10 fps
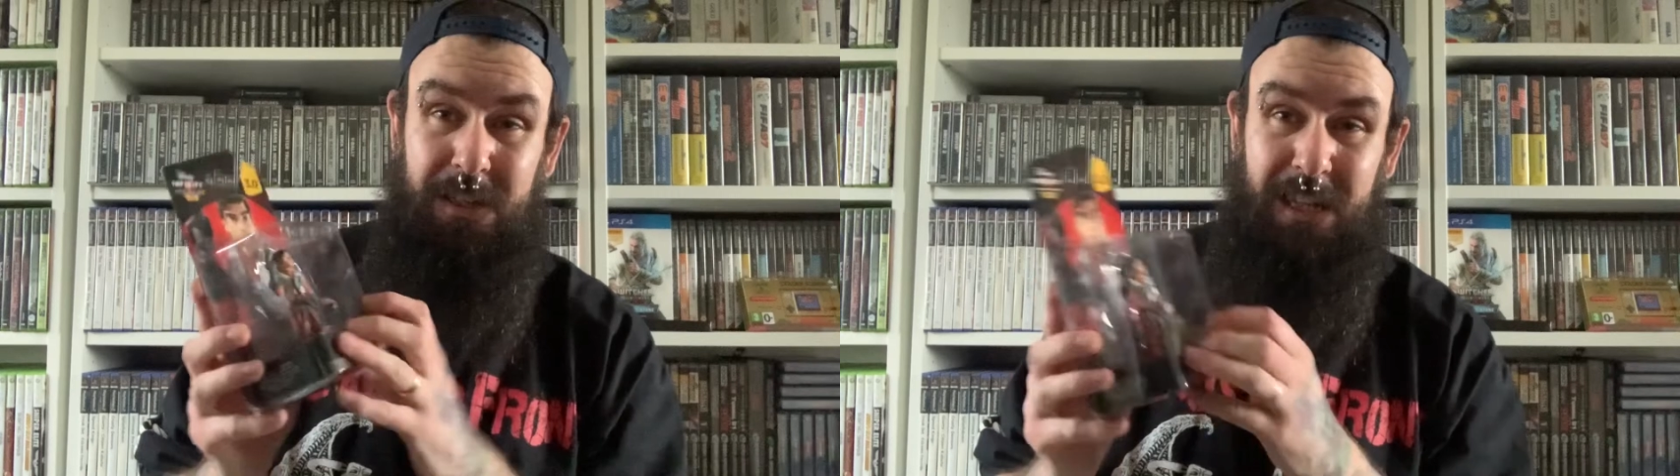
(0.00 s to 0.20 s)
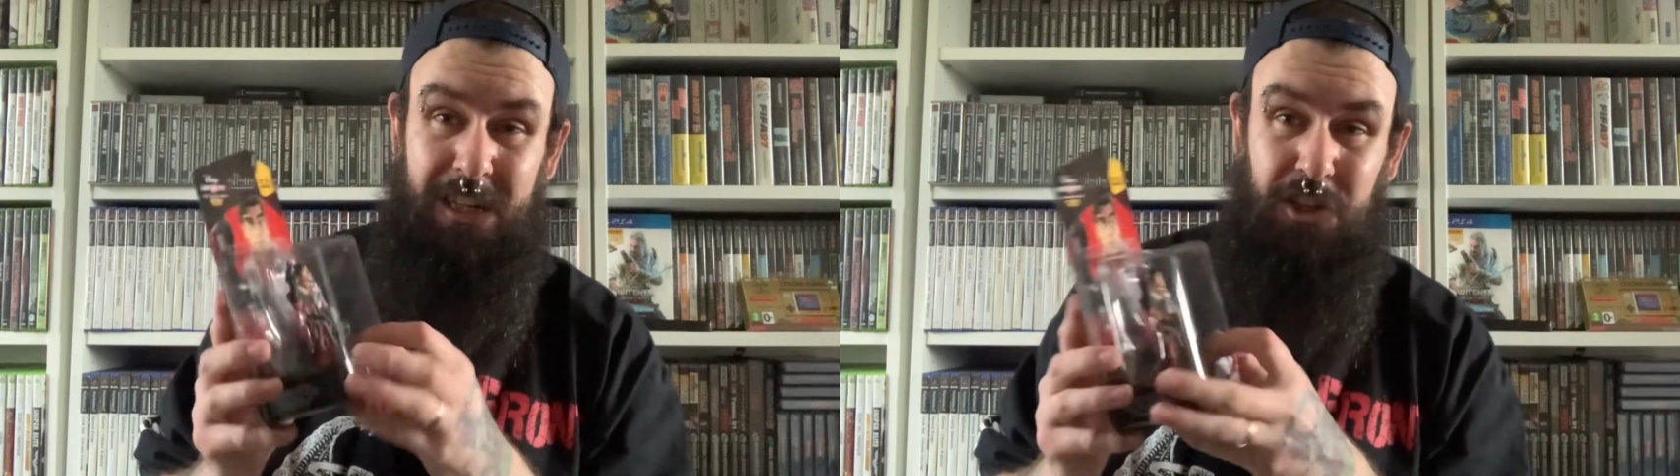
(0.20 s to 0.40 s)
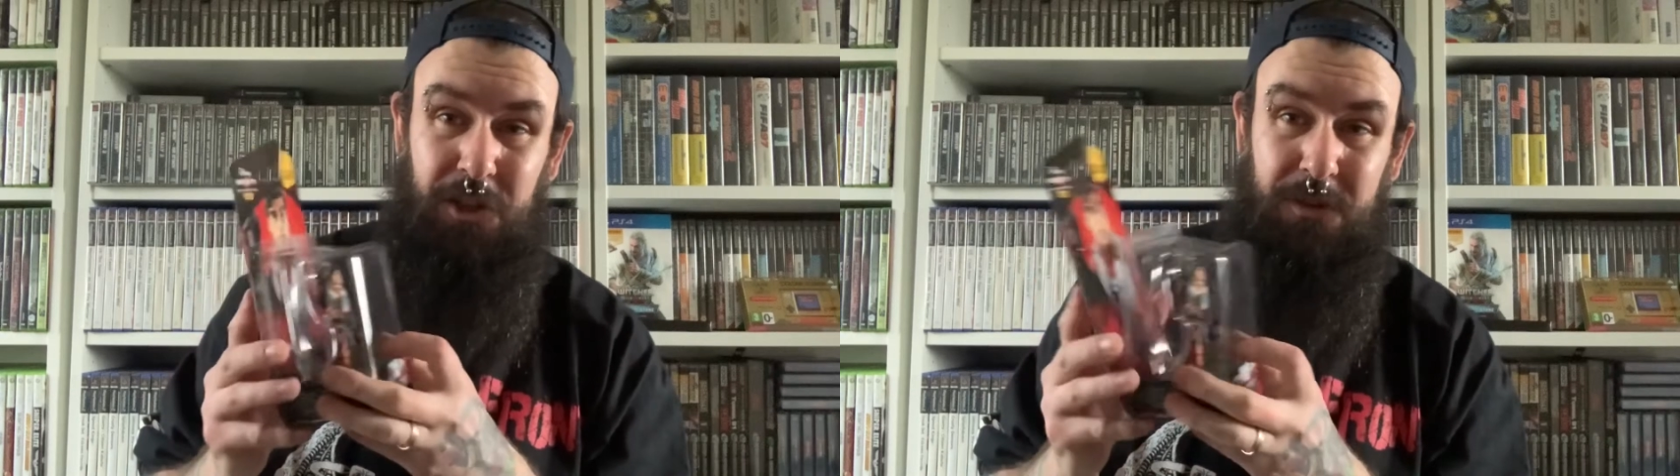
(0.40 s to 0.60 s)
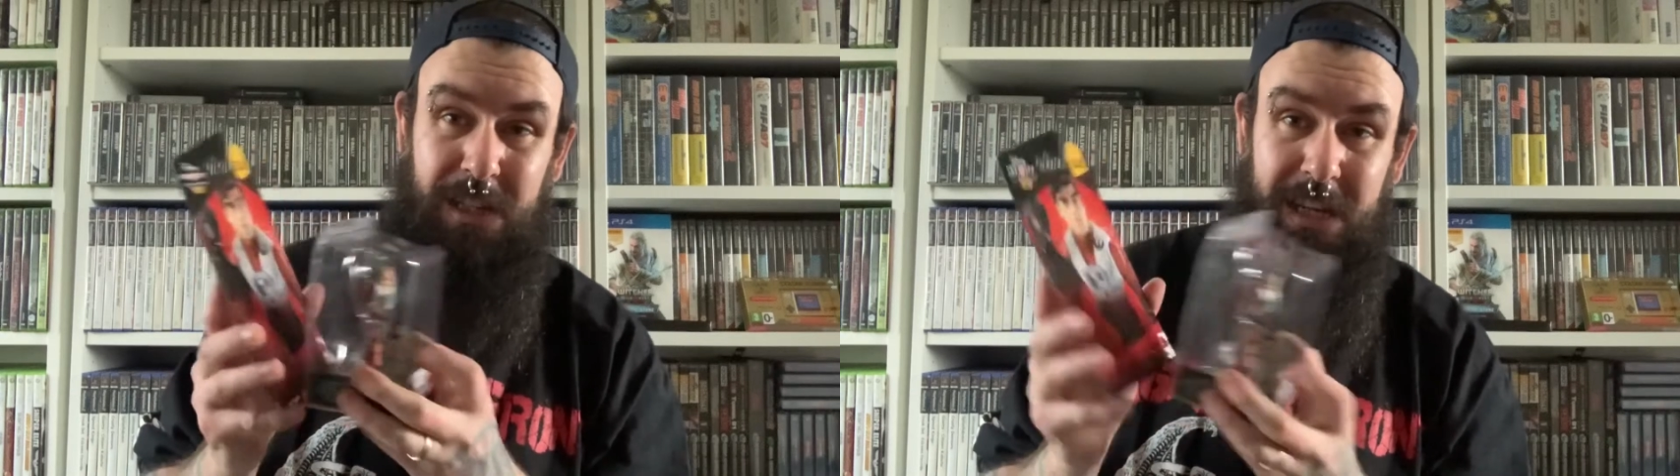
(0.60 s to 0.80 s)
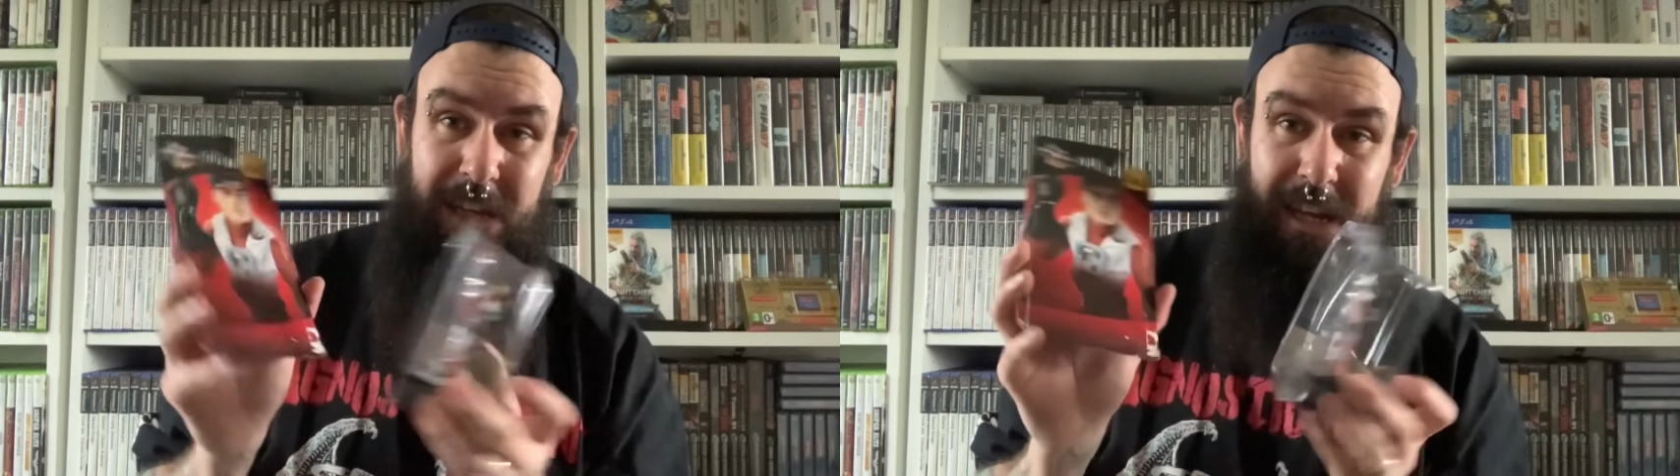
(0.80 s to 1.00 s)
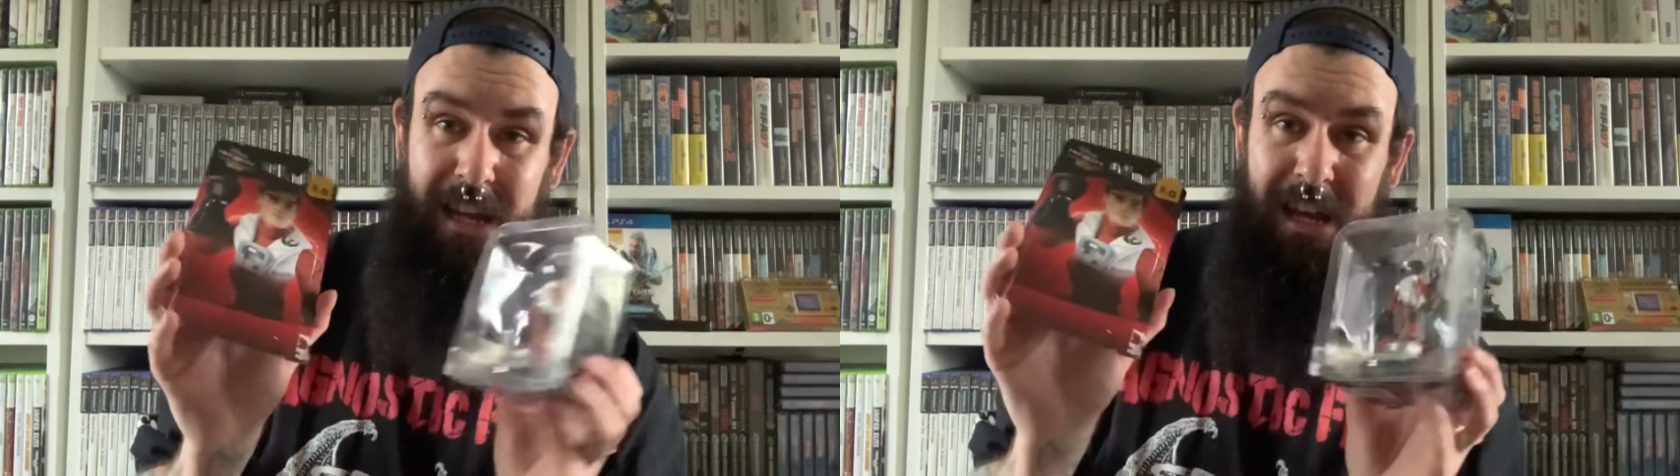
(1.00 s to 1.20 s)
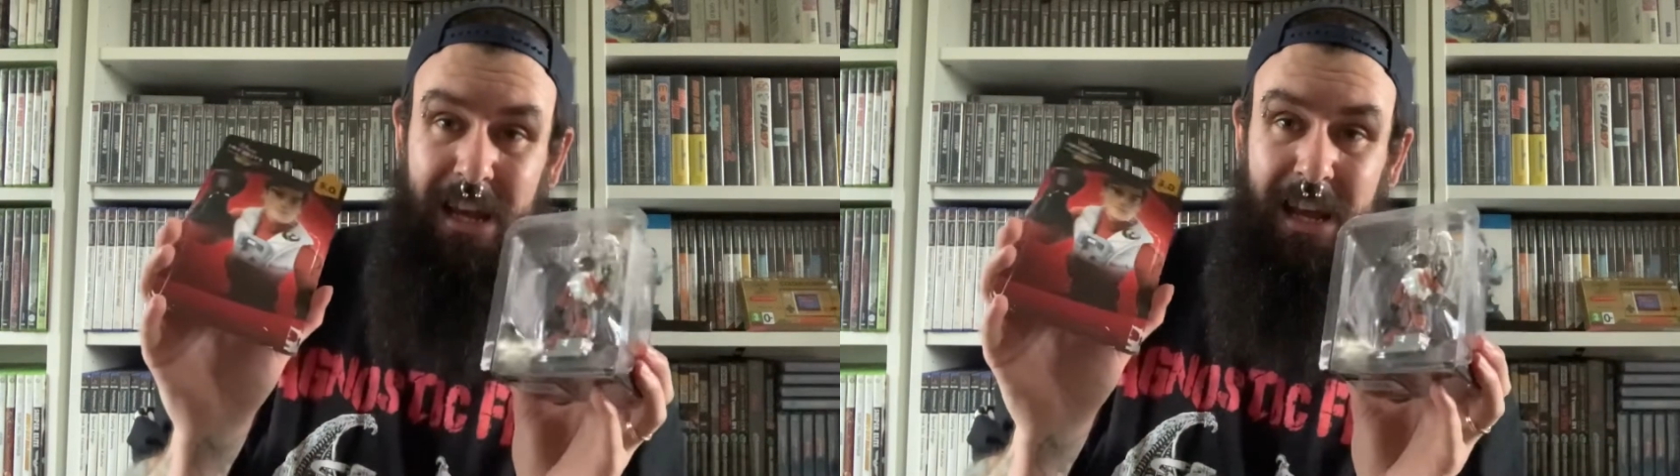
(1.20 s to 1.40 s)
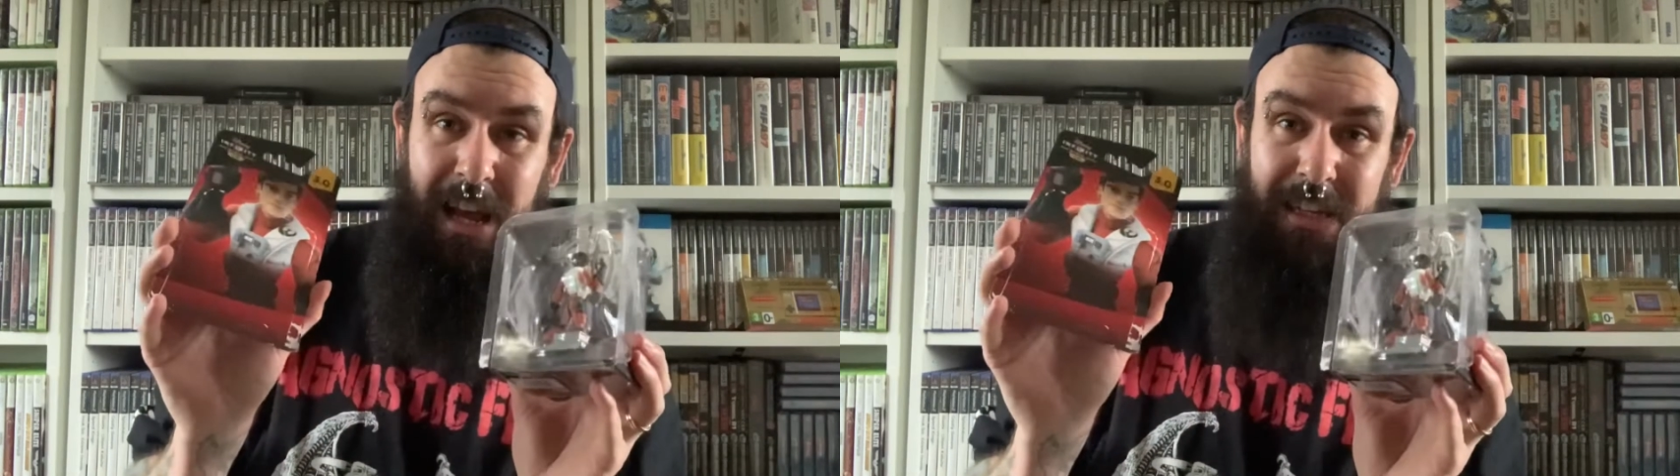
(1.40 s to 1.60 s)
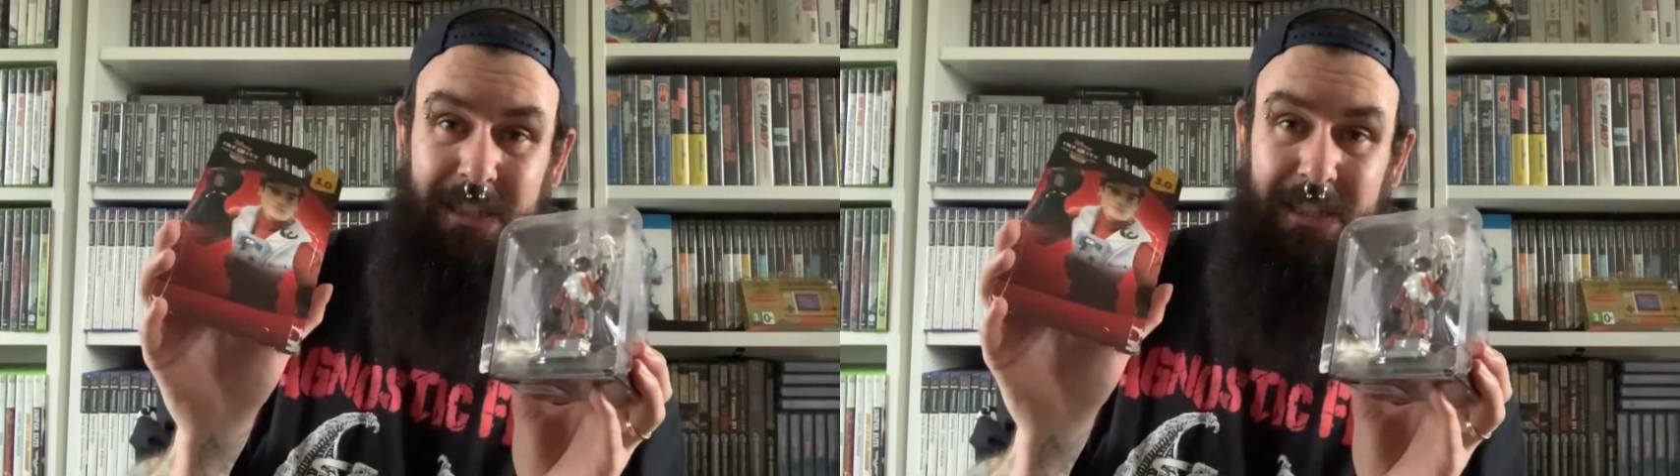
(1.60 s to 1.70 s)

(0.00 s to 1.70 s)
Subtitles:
can use it and